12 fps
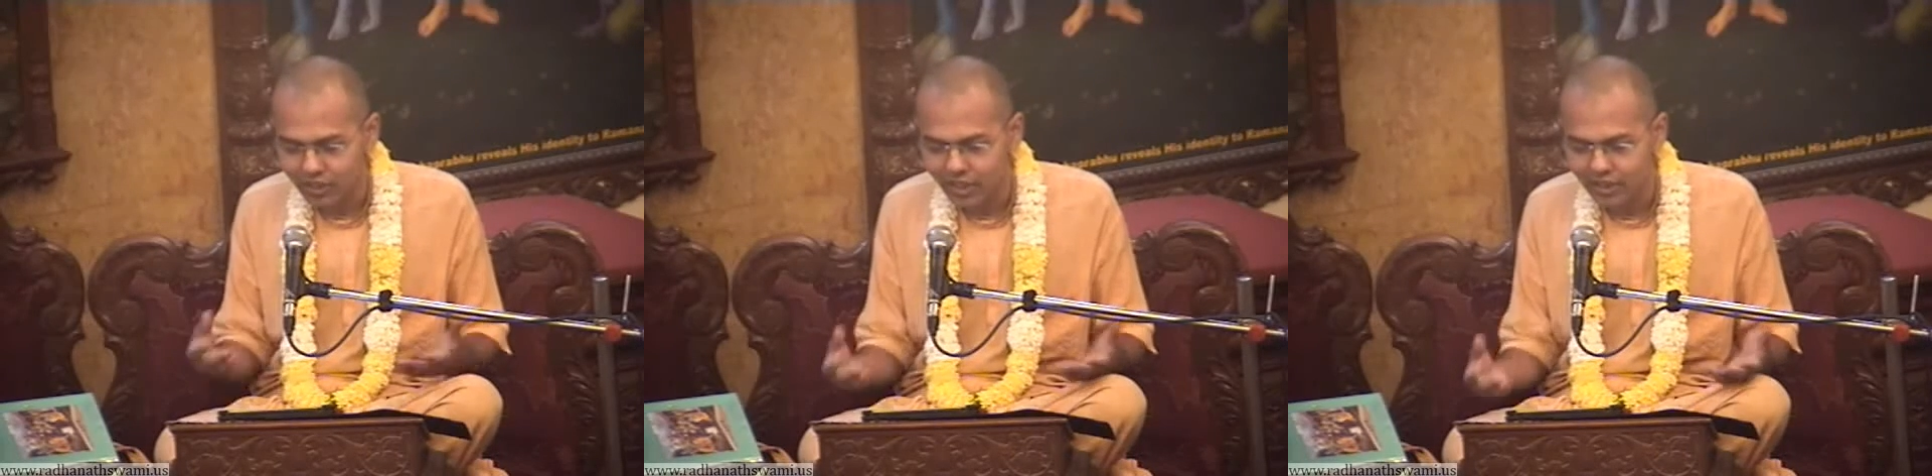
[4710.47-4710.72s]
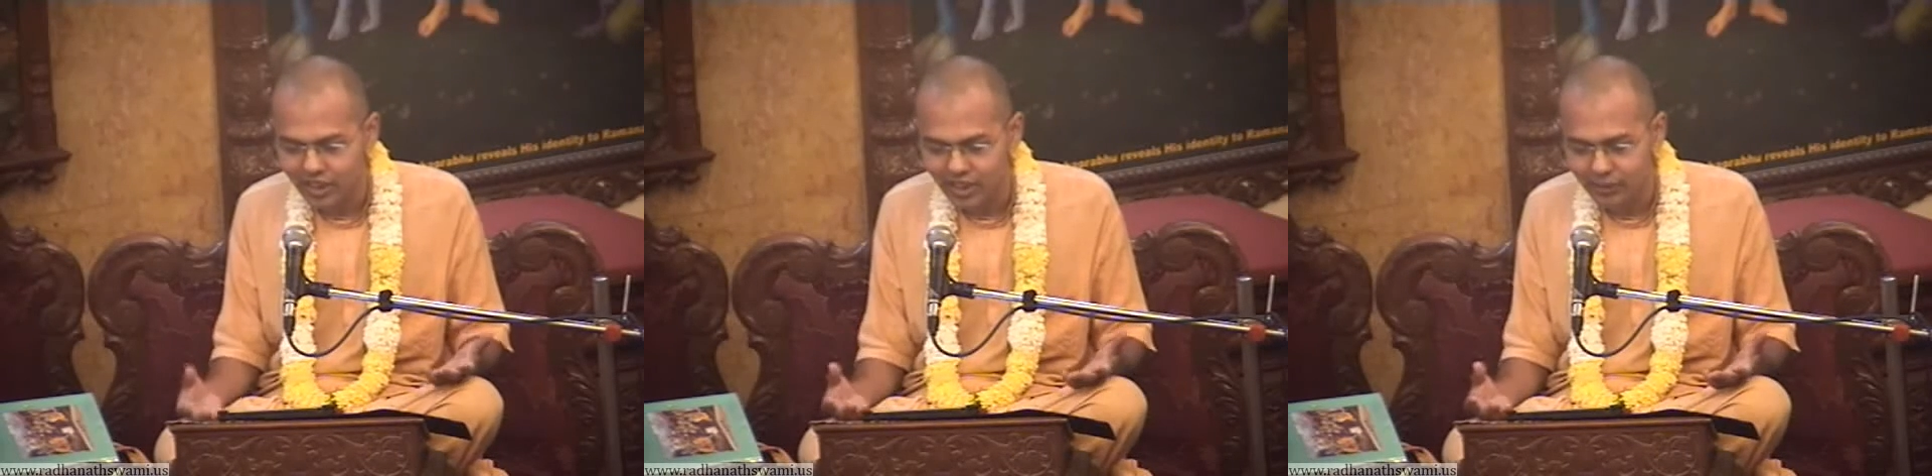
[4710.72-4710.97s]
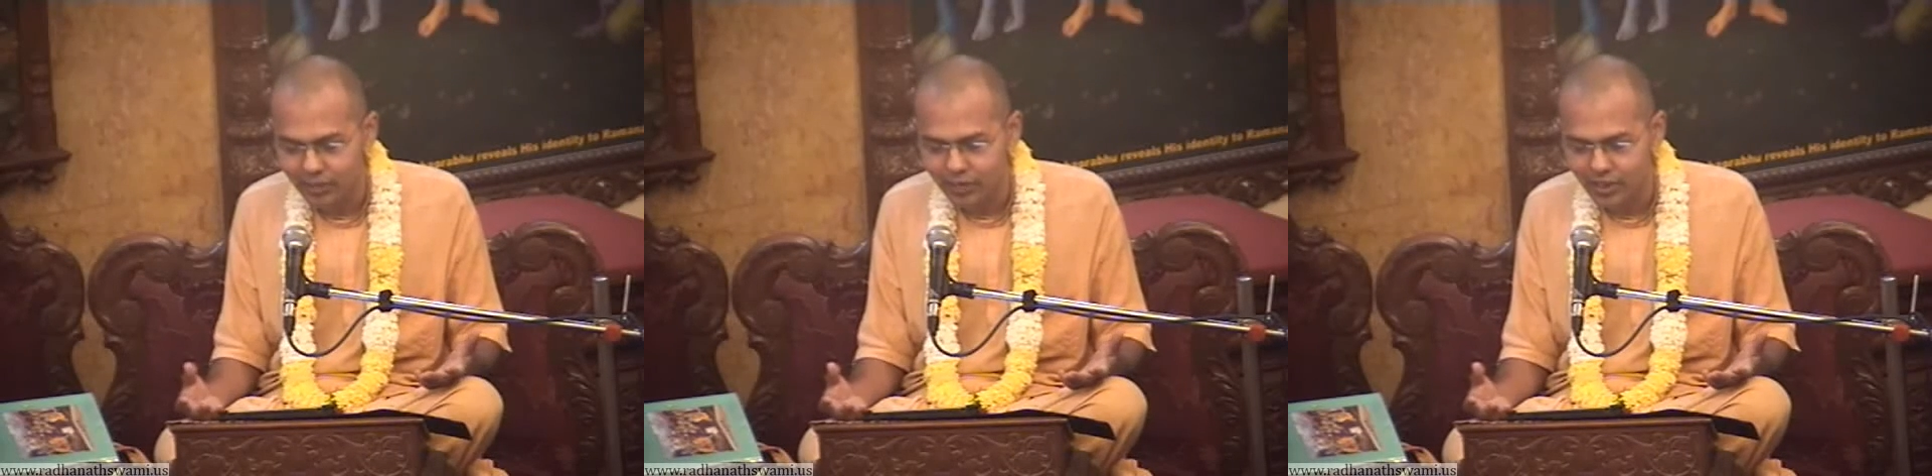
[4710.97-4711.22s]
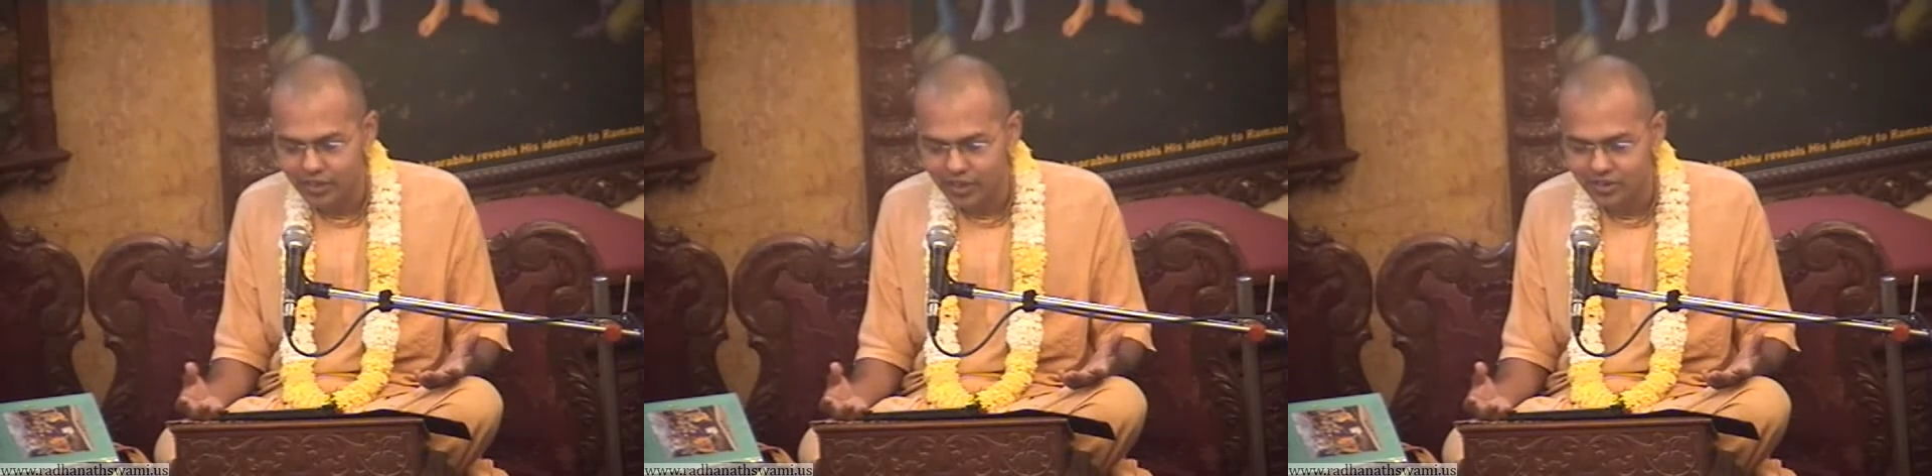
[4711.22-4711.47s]
treat the TB
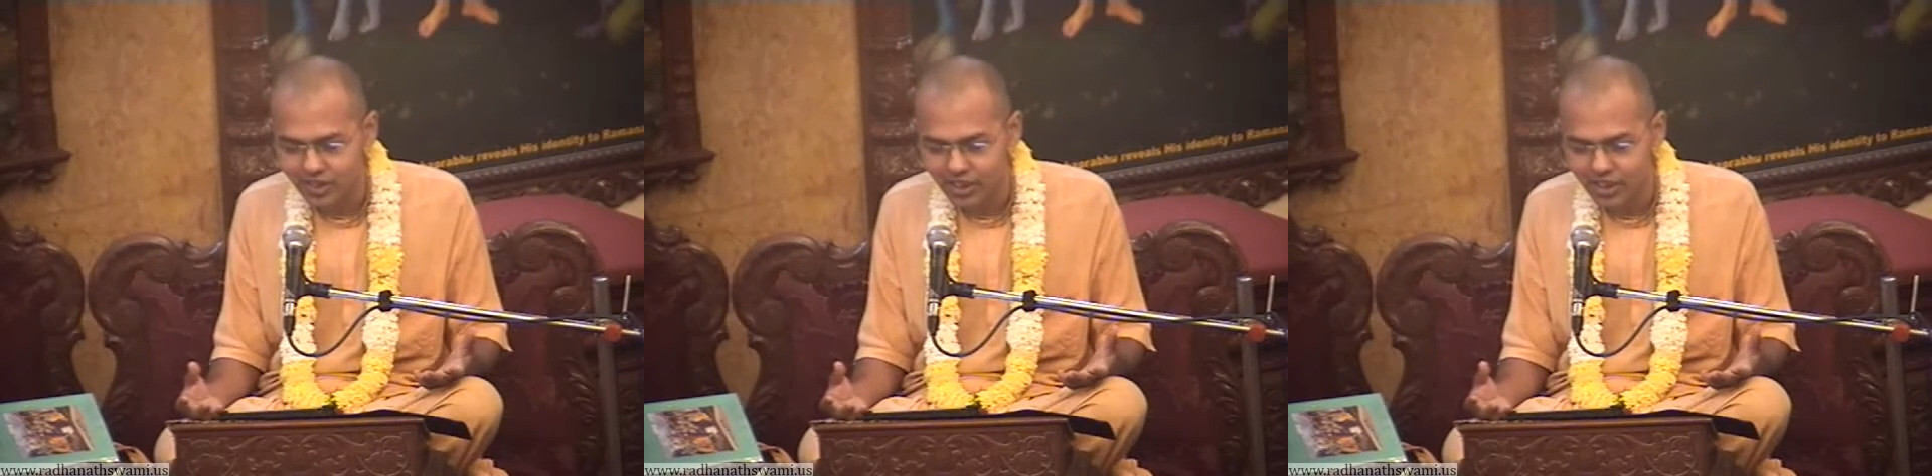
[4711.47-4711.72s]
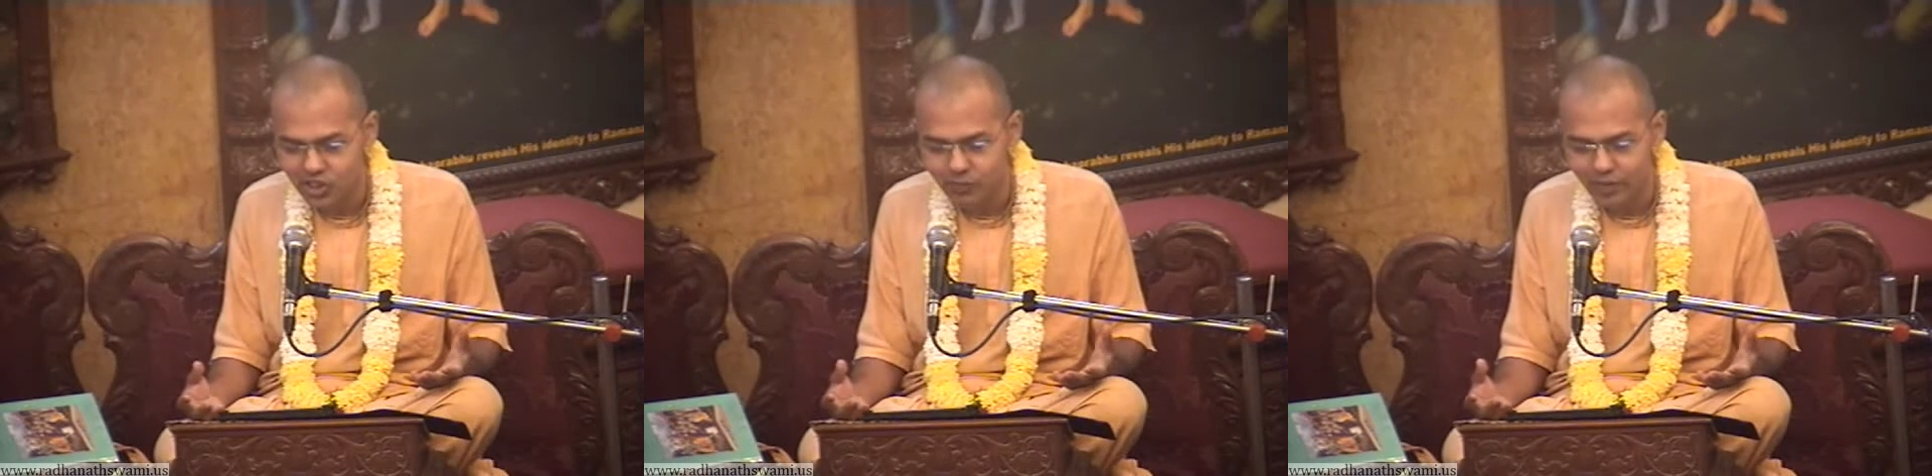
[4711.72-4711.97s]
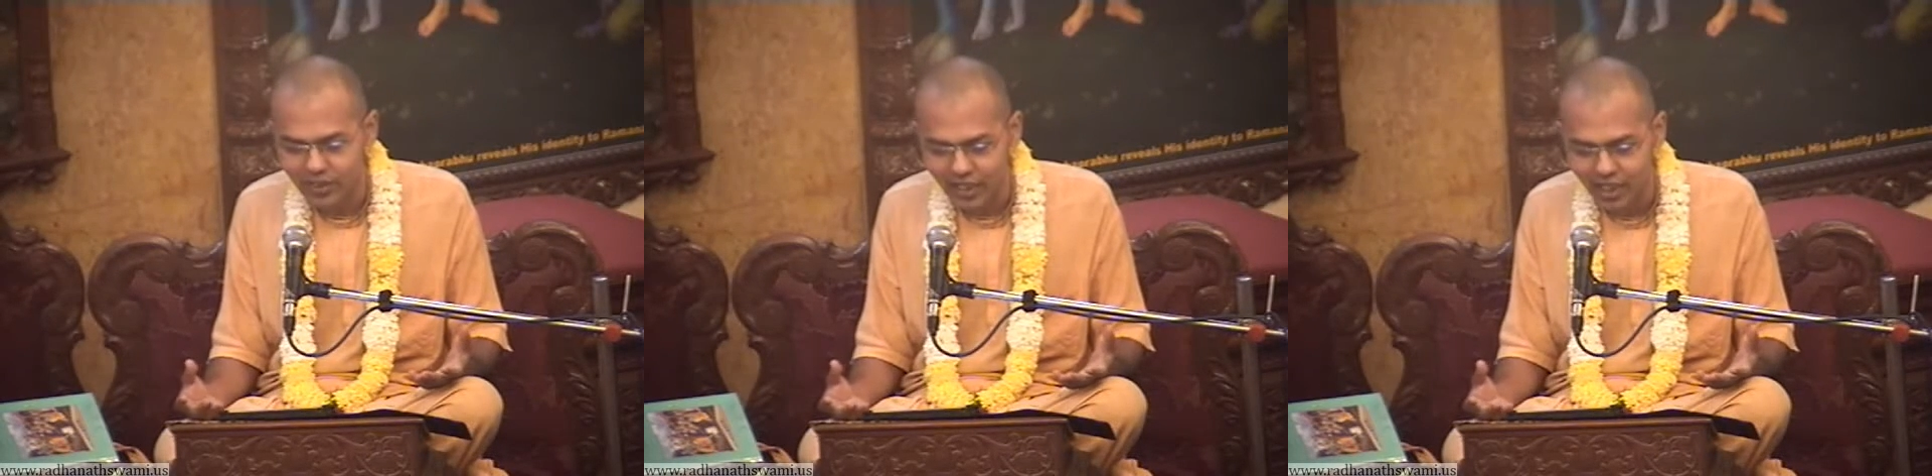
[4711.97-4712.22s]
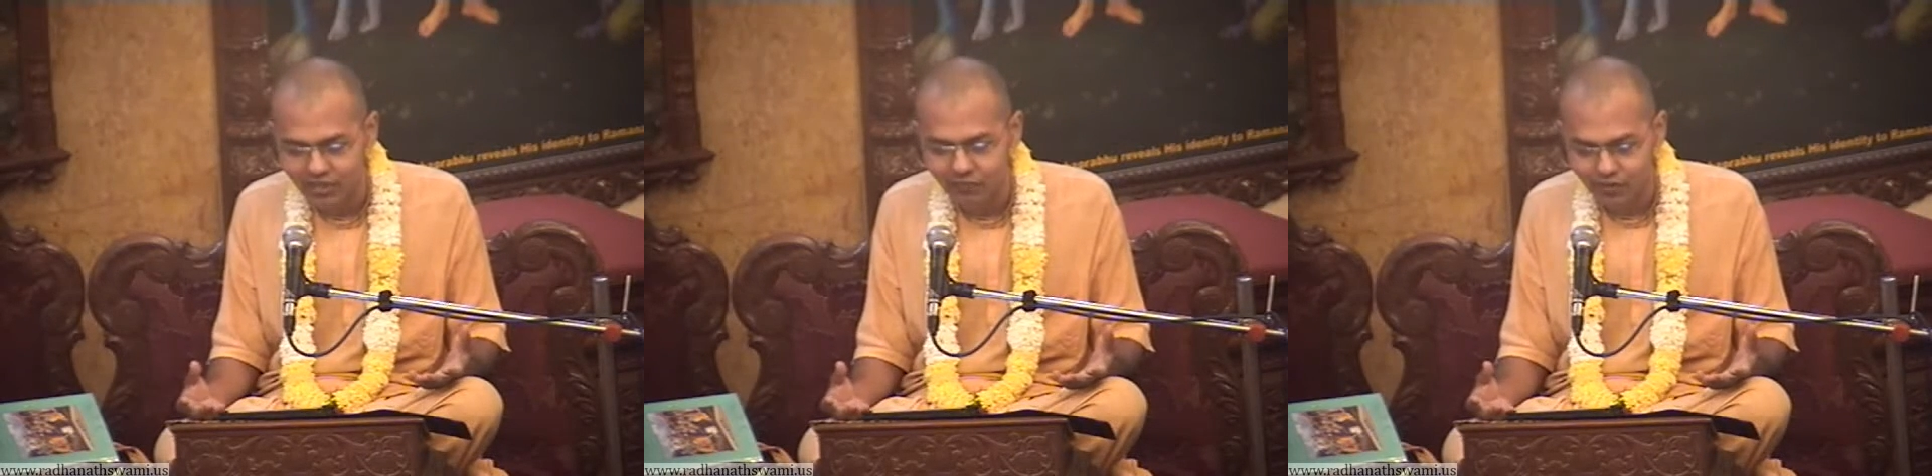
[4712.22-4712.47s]
patients, like he should be
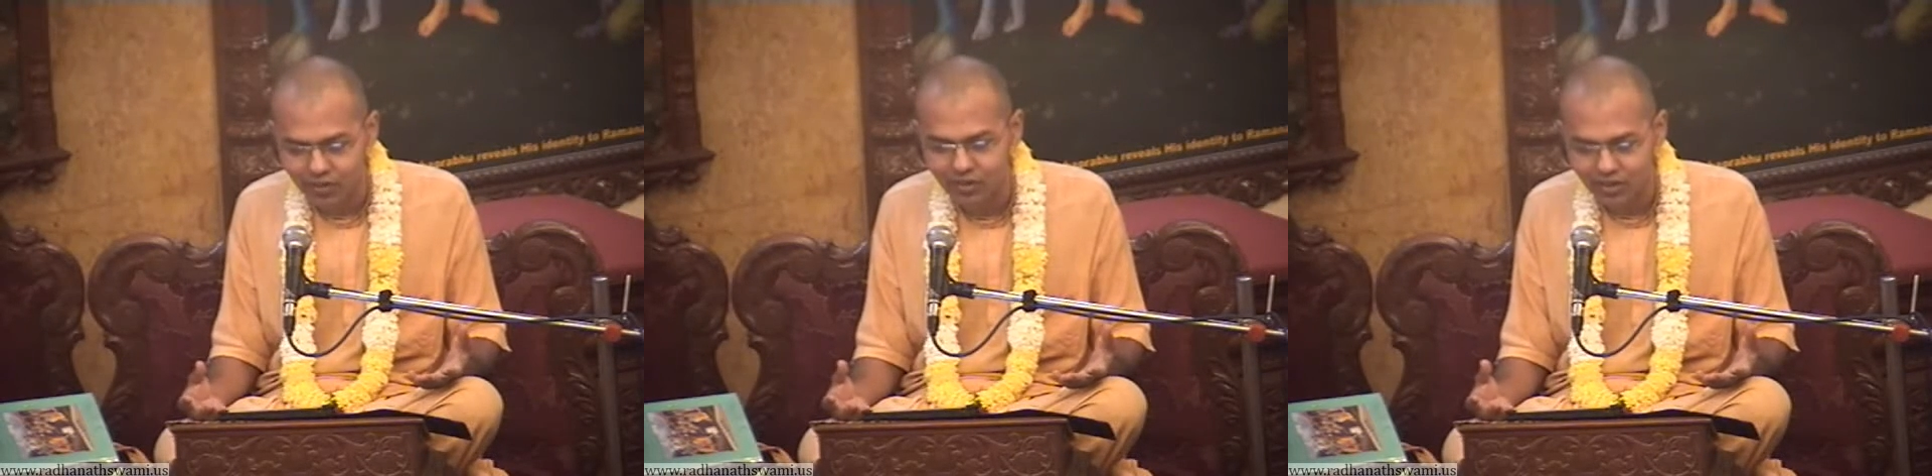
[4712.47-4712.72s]
careful.